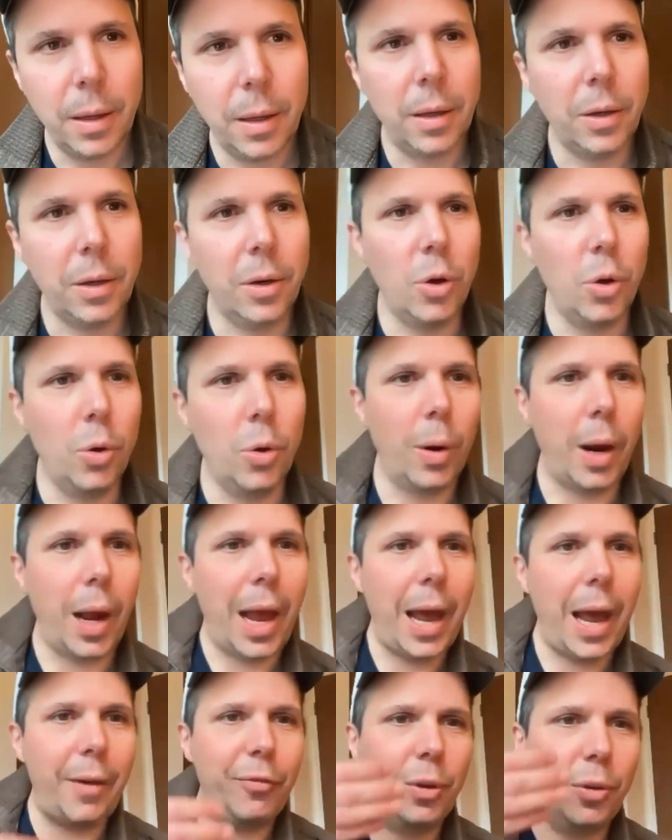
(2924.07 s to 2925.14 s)
you
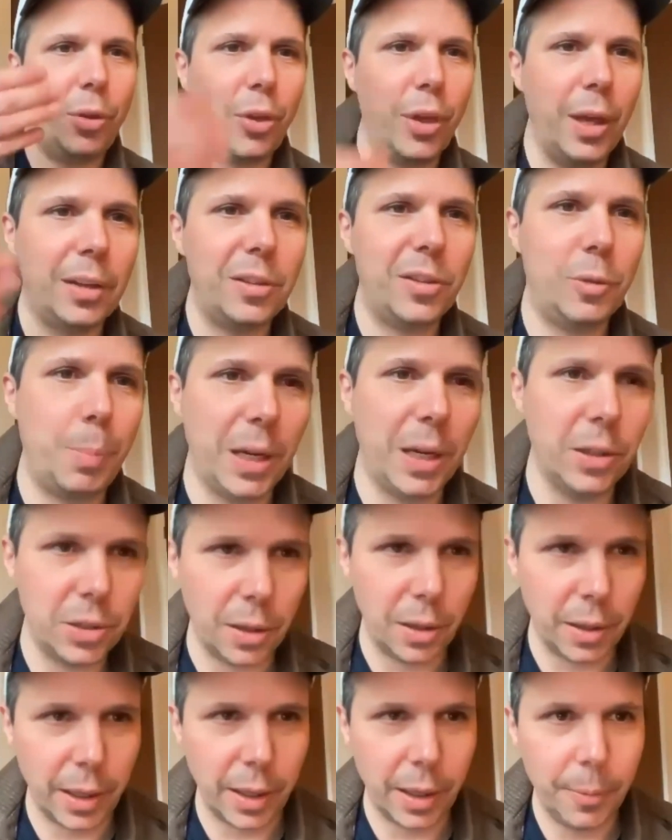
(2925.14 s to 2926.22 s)
have to think
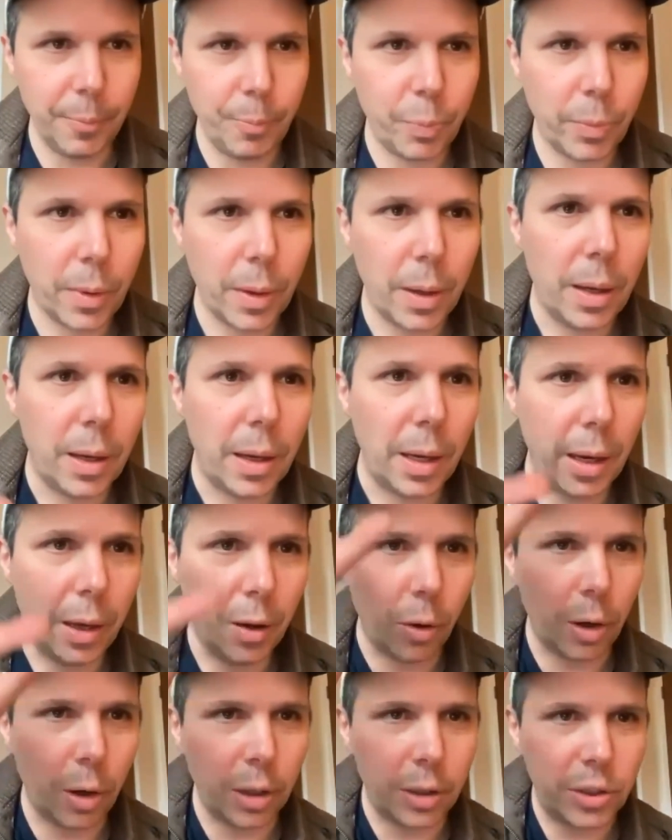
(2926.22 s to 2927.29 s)
spatially in
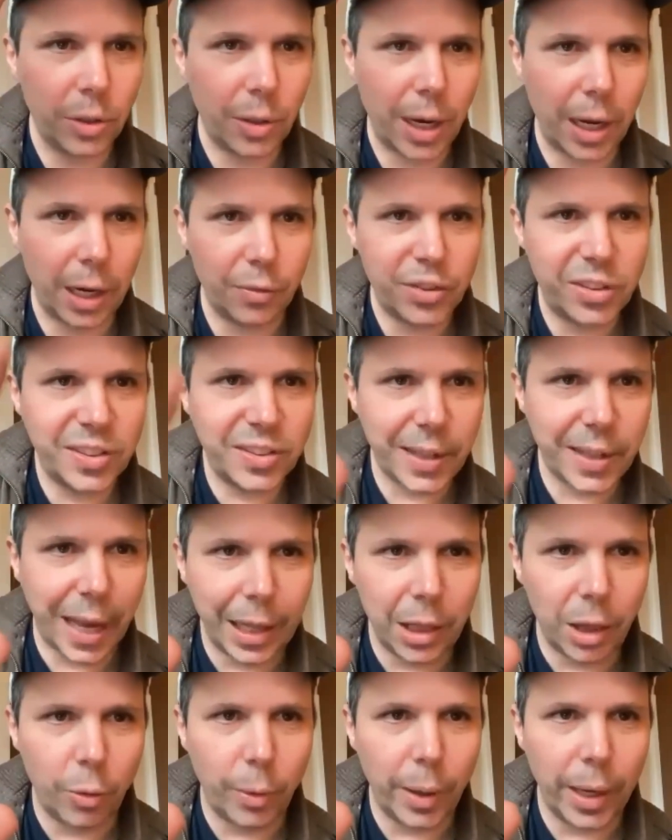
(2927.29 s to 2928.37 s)
order to kind of
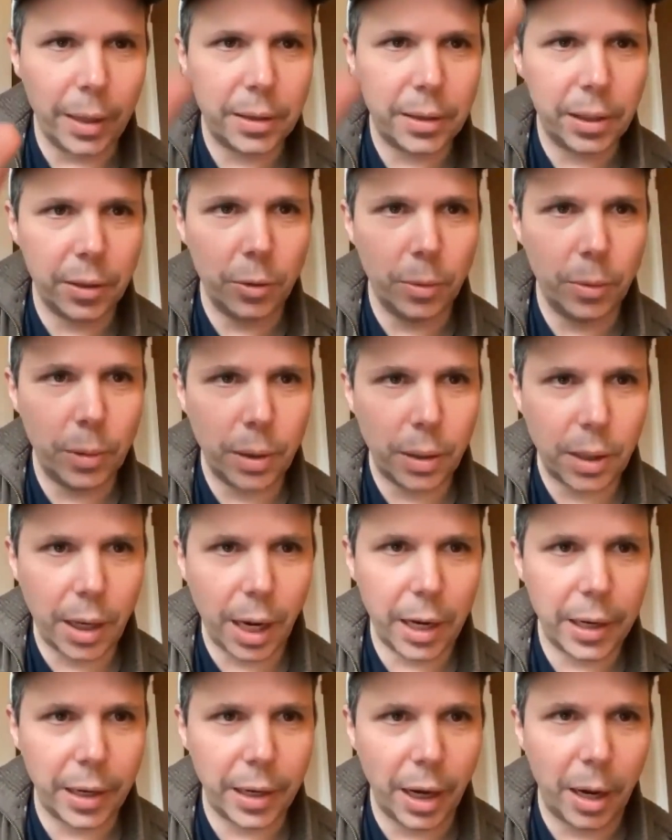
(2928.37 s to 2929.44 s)
silo it, to
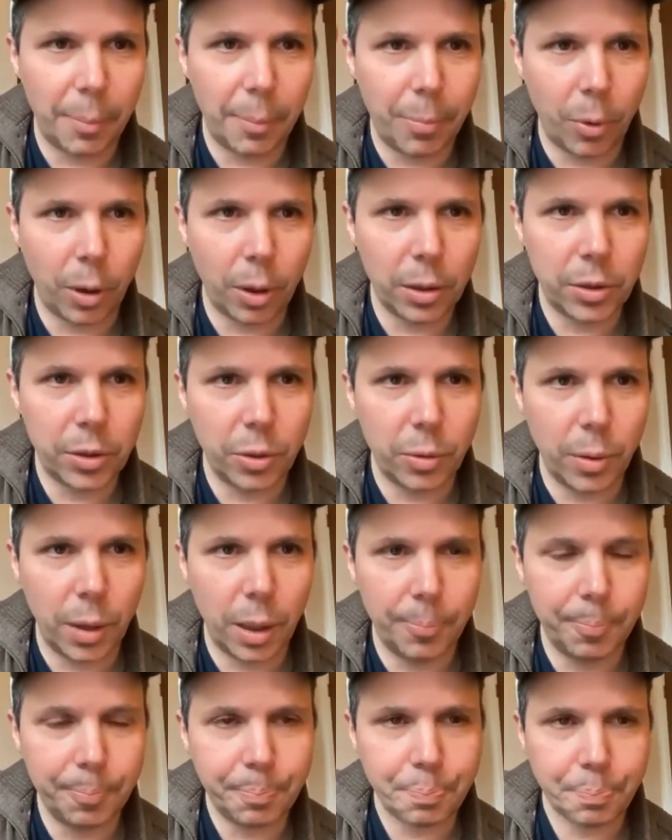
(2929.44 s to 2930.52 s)
cut it up, or
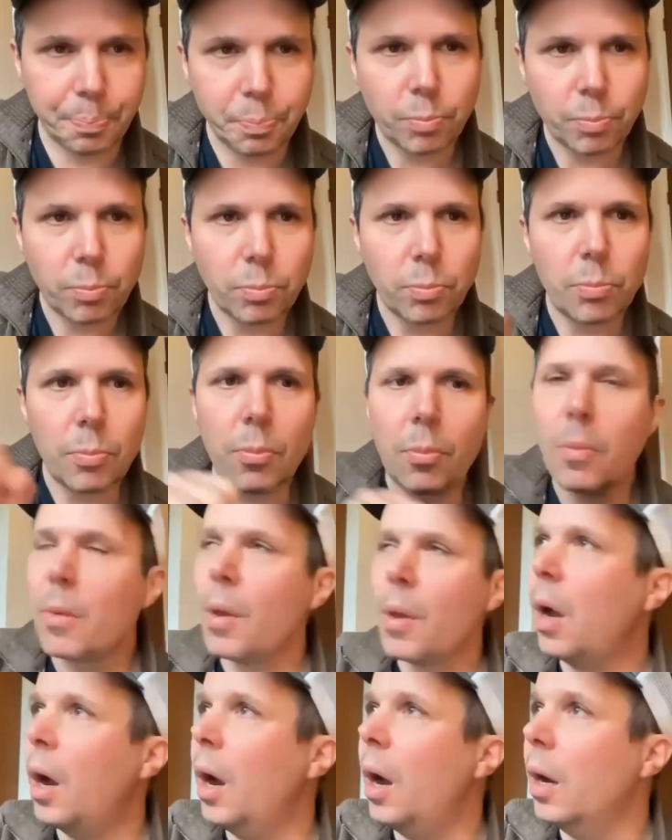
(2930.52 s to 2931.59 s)
to
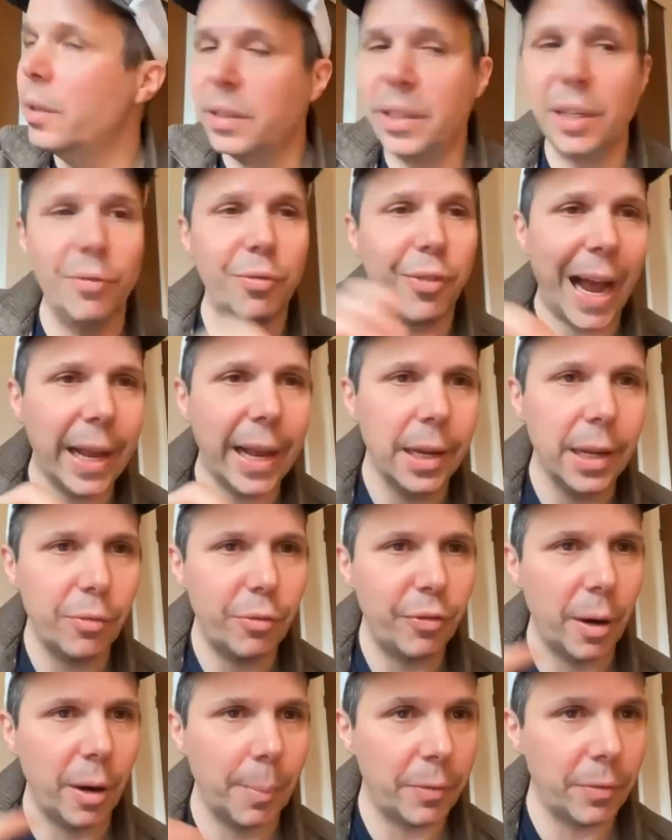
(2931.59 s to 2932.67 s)
divide it
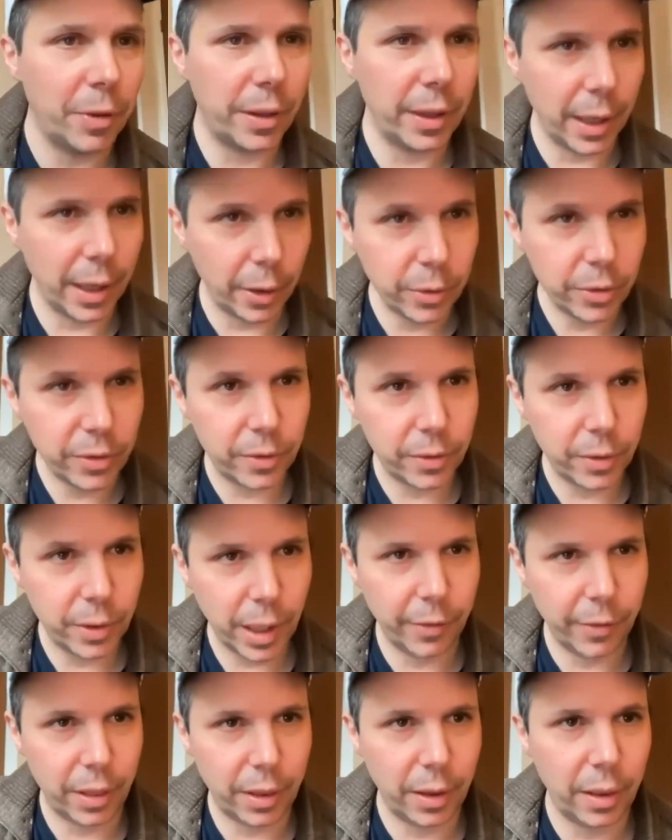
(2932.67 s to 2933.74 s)
from everything else,
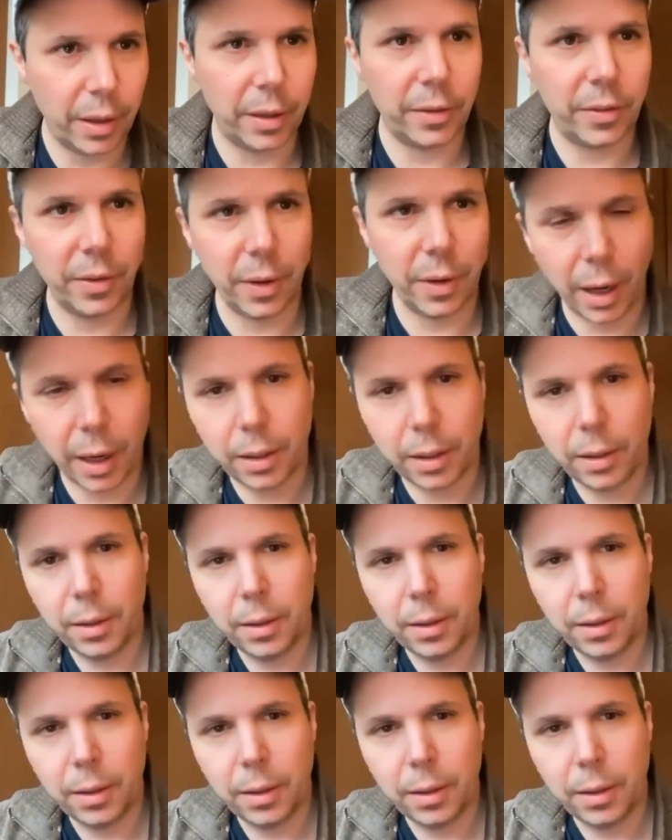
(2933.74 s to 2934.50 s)
everything that it's not.